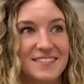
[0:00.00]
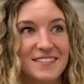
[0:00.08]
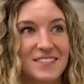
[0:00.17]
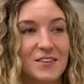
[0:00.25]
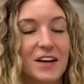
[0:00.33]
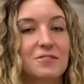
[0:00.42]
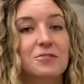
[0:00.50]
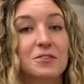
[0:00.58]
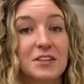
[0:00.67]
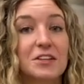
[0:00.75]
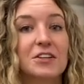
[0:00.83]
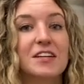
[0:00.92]
we'll have
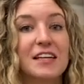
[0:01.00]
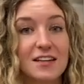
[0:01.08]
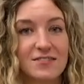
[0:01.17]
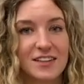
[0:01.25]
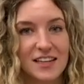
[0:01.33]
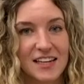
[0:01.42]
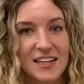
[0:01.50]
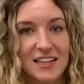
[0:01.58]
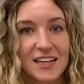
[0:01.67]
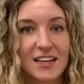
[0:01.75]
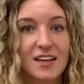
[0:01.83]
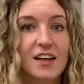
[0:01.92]
really good even
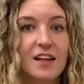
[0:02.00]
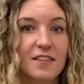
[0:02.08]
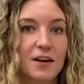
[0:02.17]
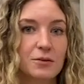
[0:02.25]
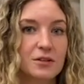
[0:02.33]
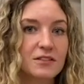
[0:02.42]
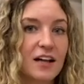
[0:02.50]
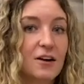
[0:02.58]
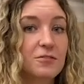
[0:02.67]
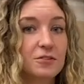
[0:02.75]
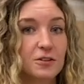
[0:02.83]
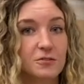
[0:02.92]
heating that will allow
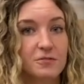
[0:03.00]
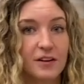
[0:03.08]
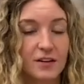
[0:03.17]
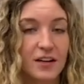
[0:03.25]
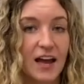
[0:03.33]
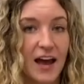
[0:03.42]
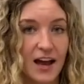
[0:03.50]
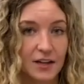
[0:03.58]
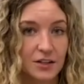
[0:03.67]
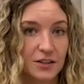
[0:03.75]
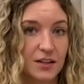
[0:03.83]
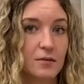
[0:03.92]
for very
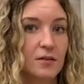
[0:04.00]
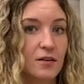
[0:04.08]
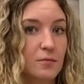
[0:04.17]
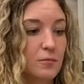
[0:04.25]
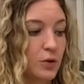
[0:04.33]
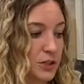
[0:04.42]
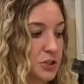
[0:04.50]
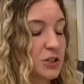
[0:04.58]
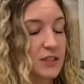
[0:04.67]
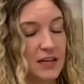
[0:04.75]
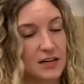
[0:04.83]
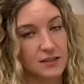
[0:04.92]
accurate moisture
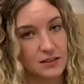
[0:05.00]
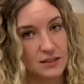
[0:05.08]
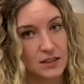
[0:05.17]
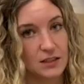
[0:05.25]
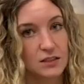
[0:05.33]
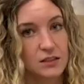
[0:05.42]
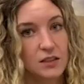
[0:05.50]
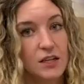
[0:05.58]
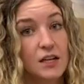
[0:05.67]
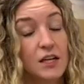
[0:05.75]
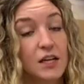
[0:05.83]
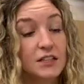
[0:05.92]
analysis.
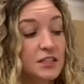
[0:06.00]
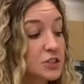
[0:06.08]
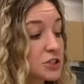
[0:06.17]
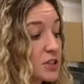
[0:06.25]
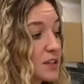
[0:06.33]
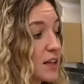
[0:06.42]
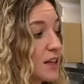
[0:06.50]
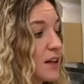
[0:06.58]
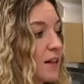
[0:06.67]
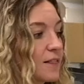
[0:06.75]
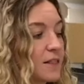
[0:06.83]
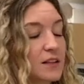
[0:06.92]
Additionally,
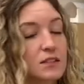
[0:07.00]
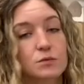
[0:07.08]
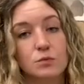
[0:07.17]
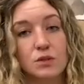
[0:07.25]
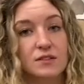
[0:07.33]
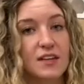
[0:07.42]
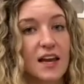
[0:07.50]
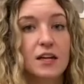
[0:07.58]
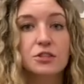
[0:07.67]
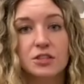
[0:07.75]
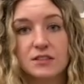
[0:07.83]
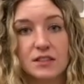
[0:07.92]
this will take
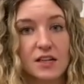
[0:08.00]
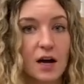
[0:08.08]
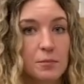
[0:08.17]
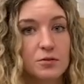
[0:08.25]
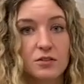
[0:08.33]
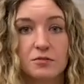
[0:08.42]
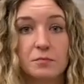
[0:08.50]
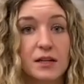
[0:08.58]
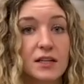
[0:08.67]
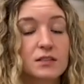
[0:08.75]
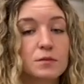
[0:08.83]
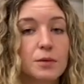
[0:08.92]
just a couple of
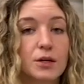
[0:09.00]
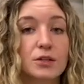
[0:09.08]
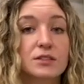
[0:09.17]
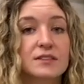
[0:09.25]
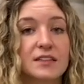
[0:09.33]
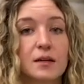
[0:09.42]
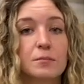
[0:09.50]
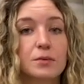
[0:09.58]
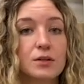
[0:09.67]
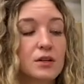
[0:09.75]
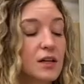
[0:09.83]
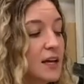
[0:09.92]
minutes per
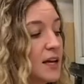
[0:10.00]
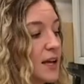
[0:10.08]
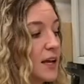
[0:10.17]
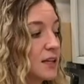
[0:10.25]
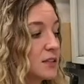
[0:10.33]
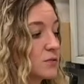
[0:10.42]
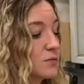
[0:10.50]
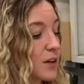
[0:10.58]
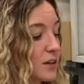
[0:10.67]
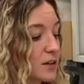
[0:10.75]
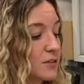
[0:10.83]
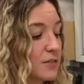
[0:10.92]
sample, and it's
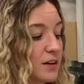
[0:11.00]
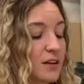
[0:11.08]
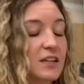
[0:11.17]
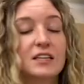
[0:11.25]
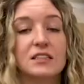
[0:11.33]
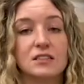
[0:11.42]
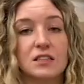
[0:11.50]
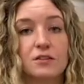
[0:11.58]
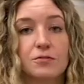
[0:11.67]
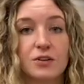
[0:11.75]
very, very easy for